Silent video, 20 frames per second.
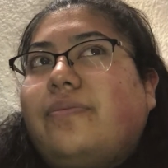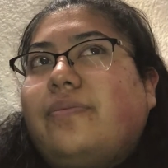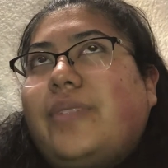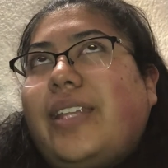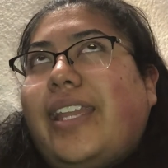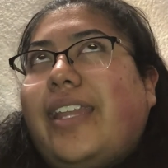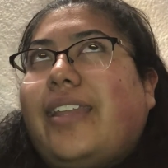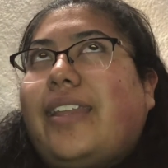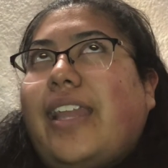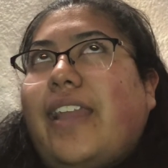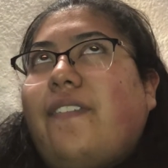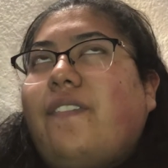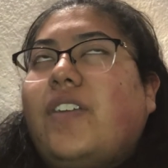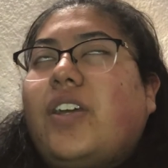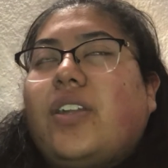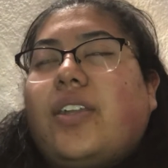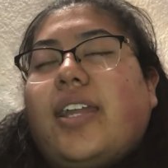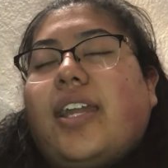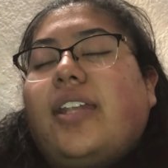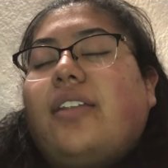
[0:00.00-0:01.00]
like I
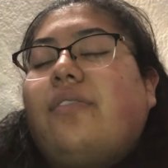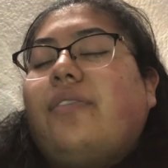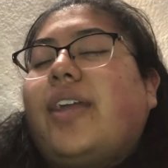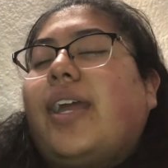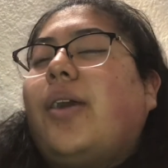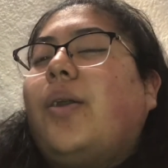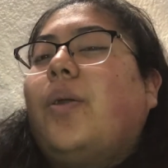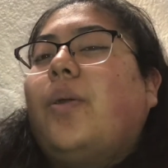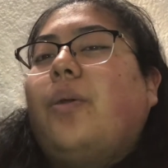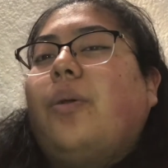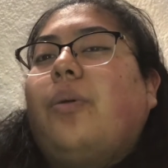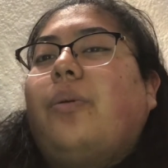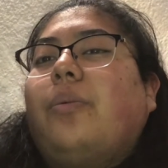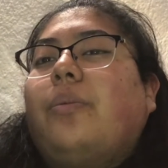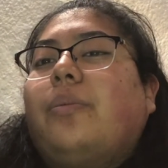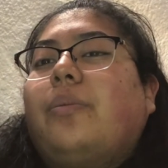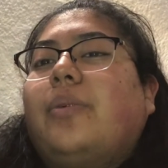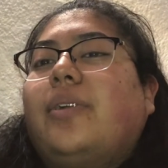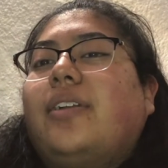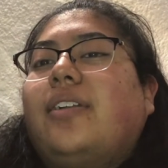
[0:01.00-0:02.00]
felt kind of at
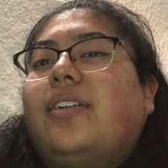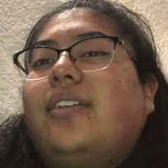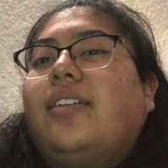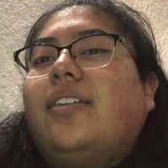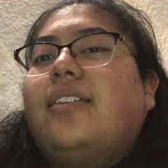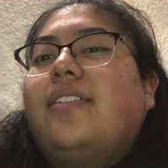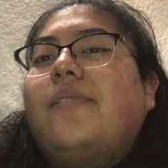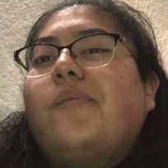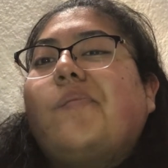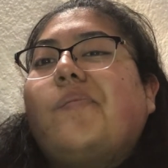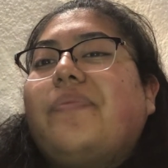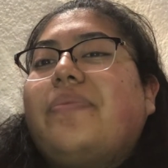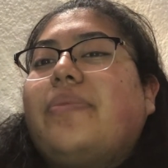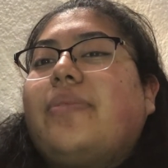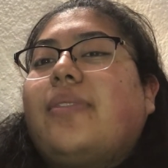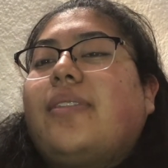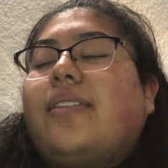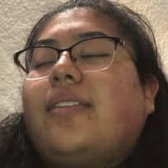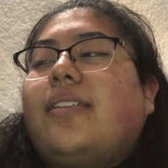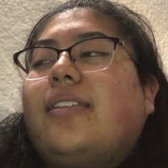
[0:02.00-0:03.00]
home,
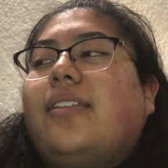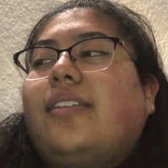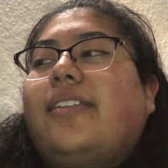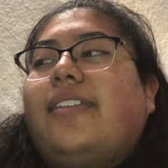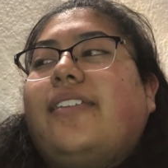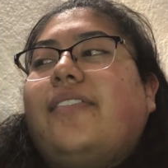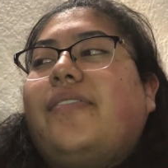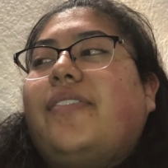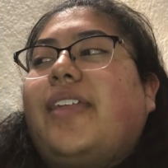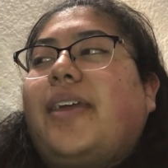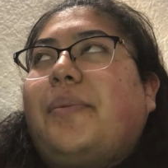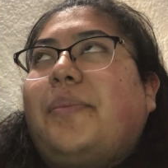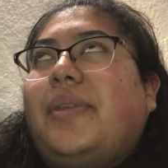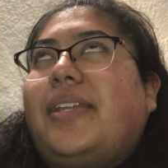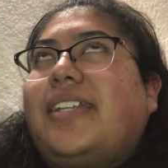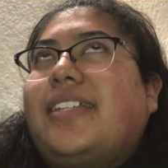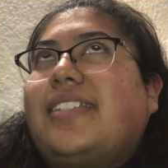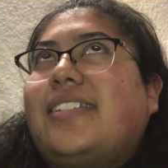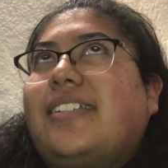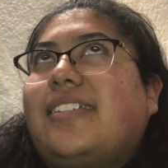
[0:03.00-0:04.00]
if that
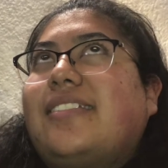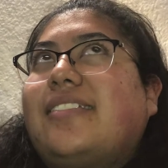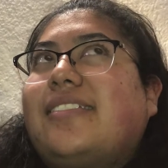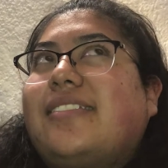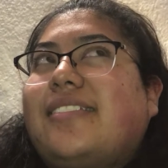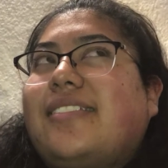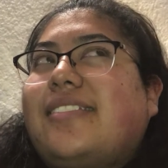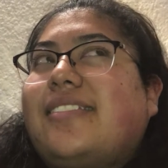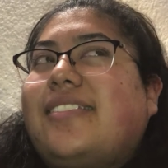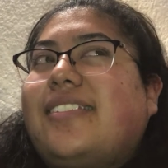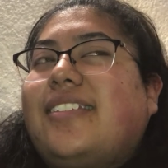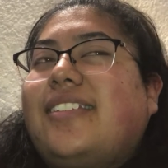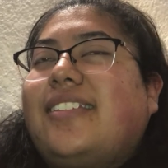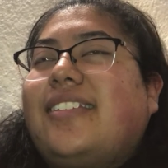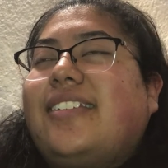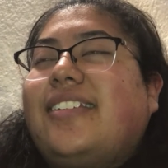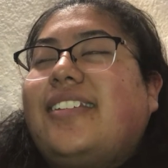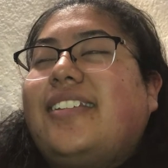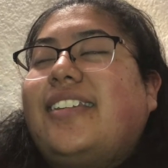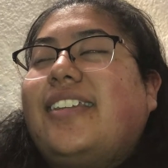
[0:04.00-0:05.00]
makes sense.
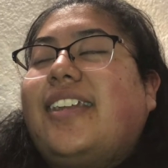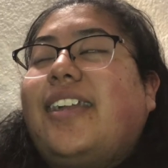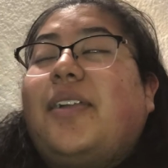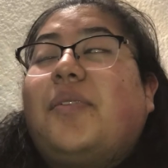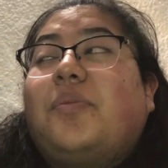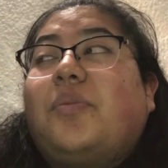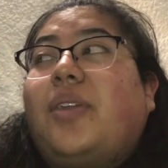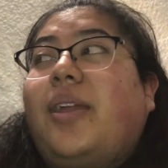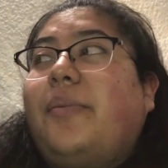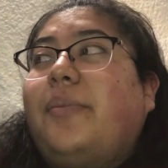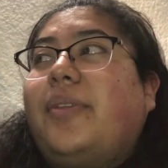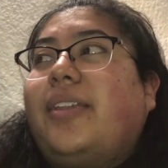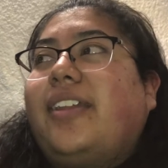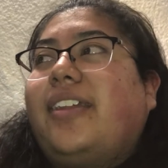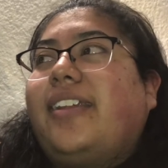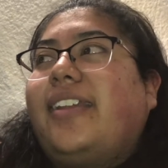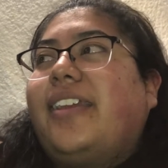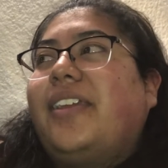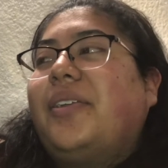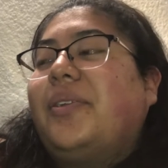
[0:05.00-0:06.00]
I'm
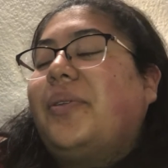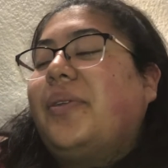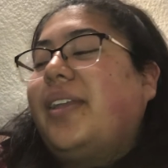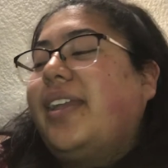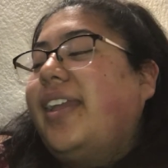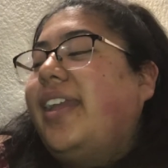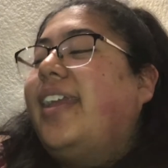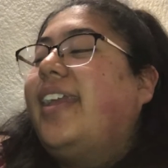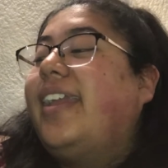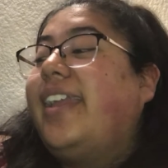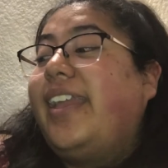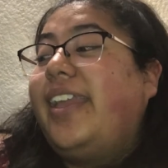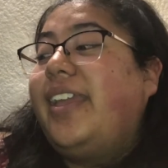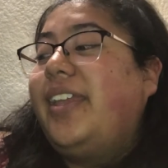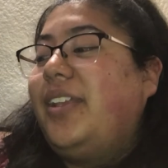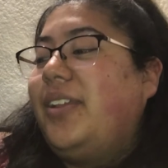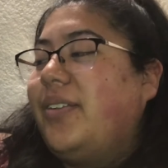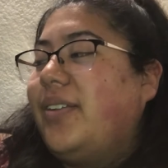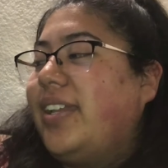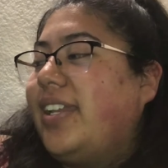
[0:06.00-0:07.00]
rambling now.
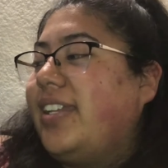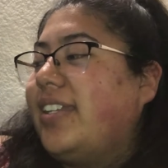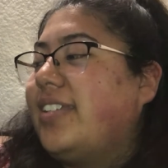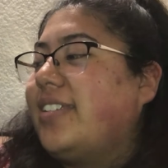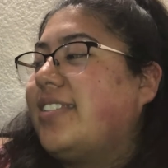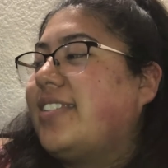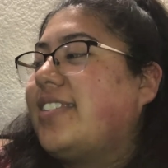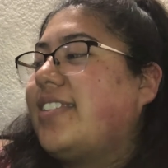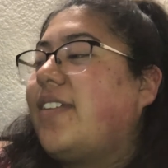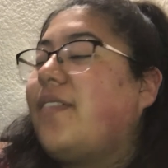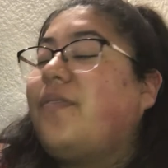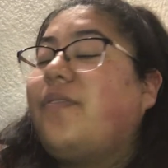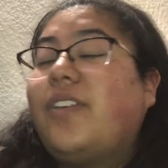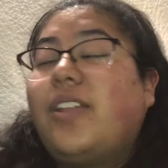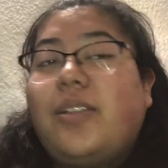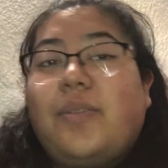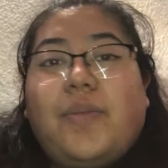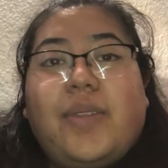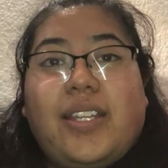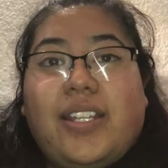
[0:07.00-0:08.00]
Anyways,
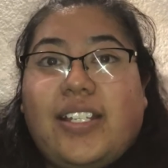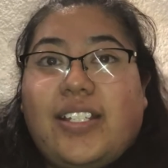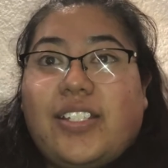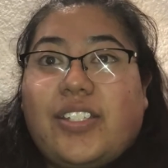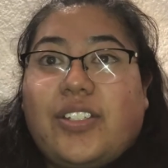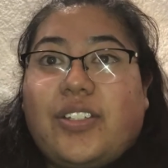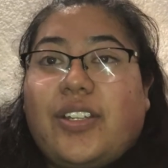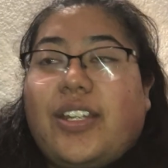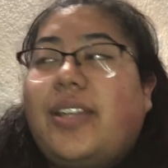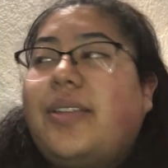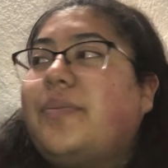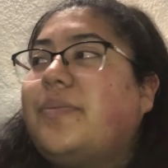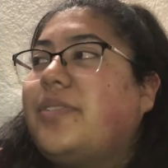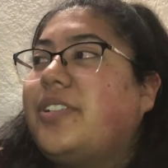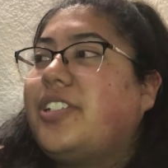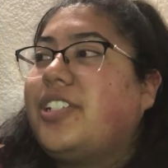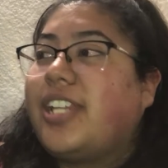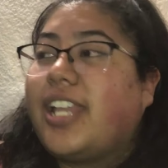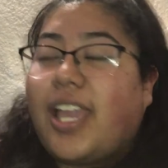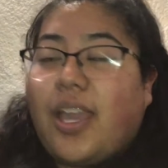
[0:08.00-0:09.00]
follow me on Instagram.
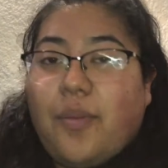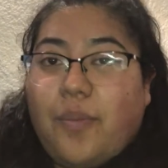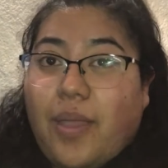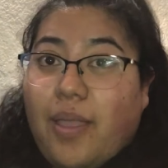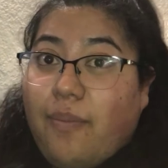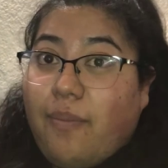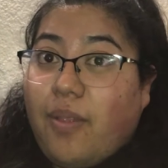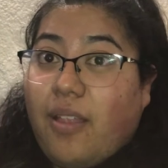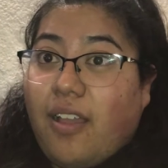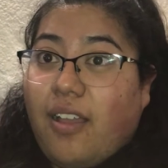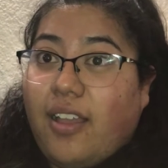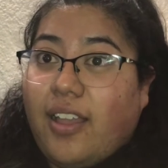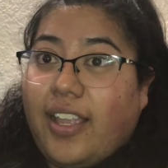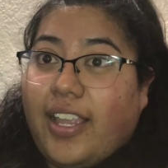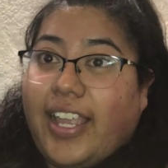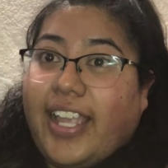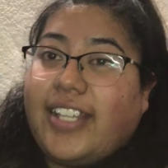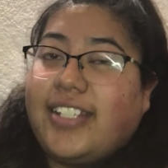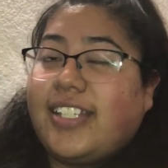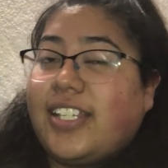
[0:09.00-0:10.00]
Check out my blog.
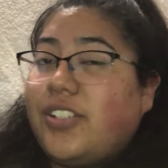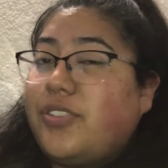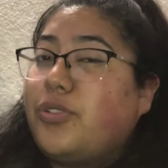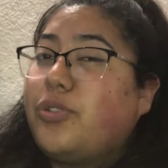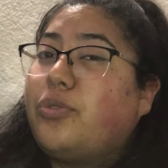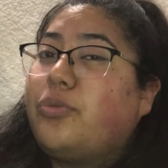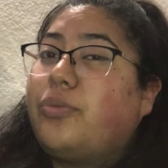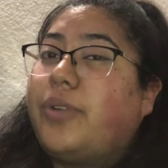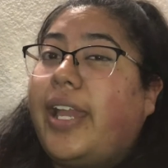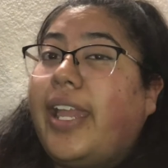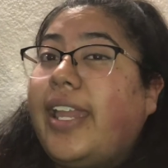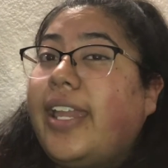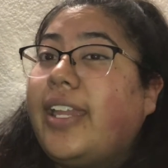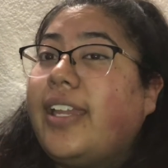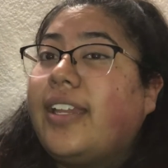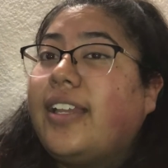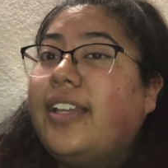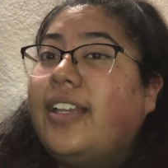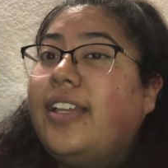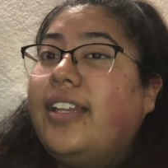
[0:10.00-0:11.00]
I tend to write
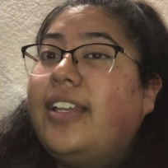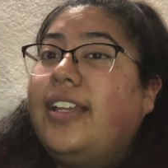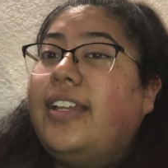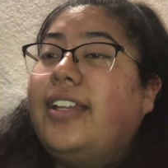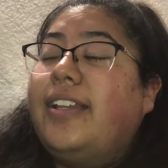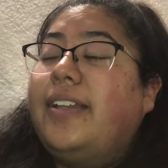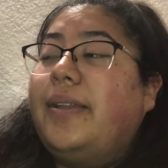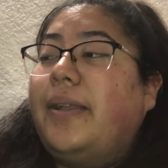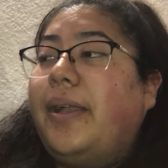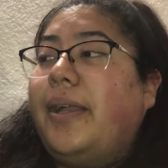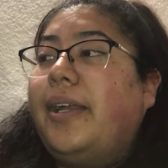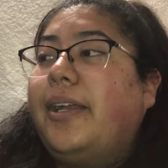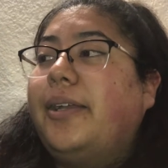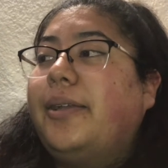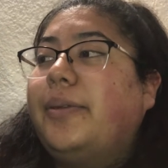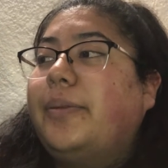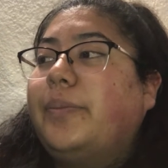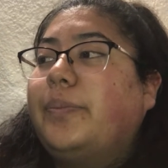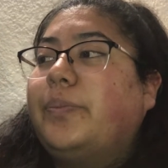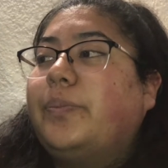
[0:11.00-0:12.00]

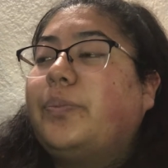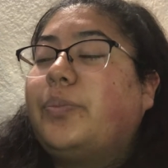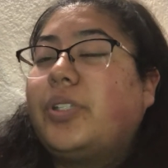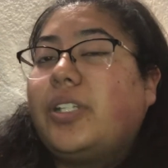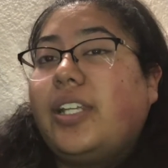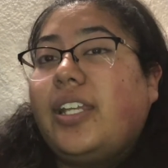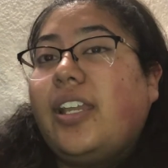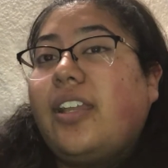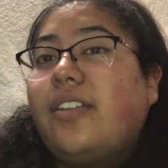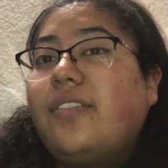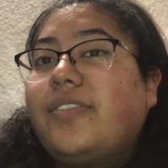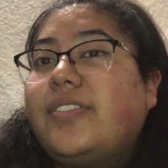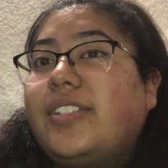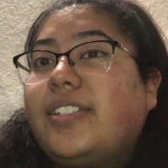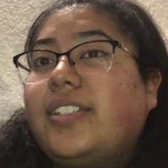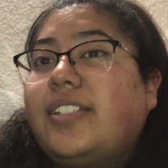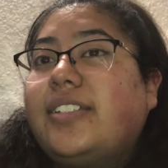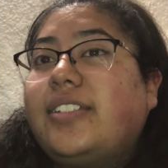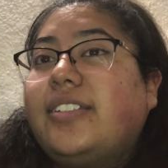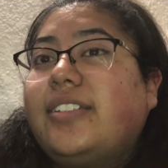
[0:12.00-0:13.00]
pretty
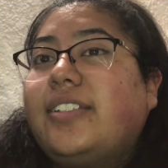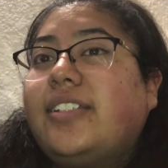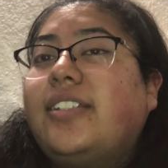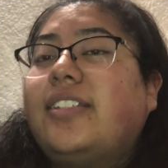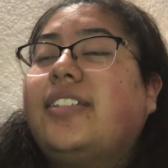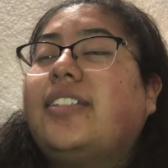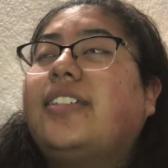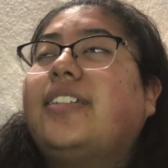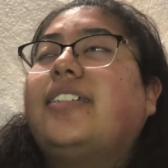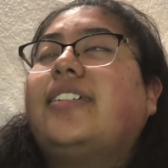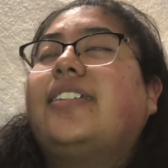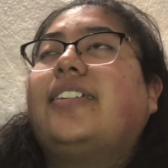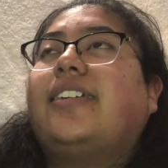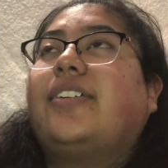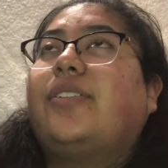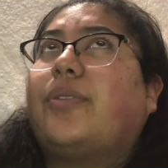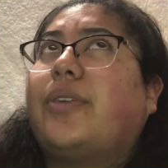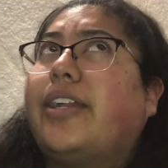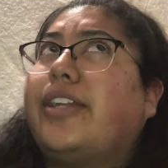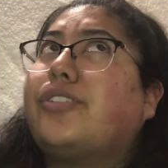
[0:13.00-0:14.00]
often,
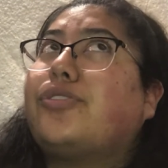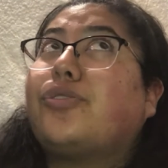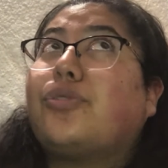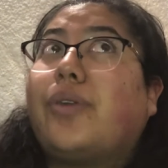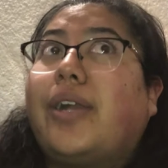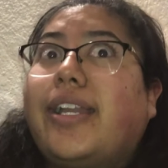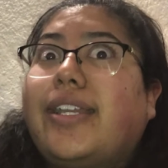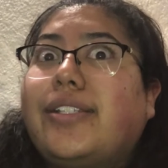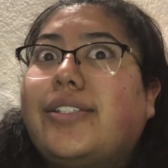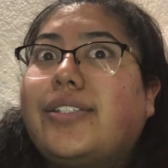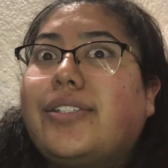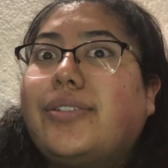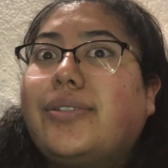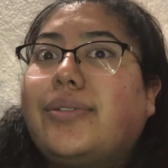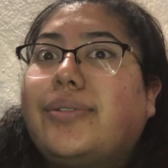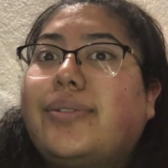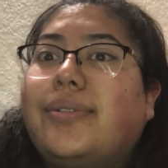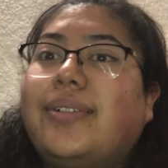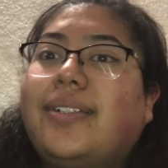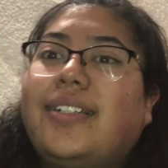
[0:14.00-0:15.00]
or I try
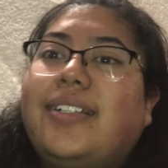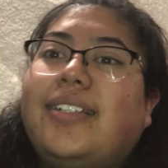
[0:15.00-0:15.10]
to.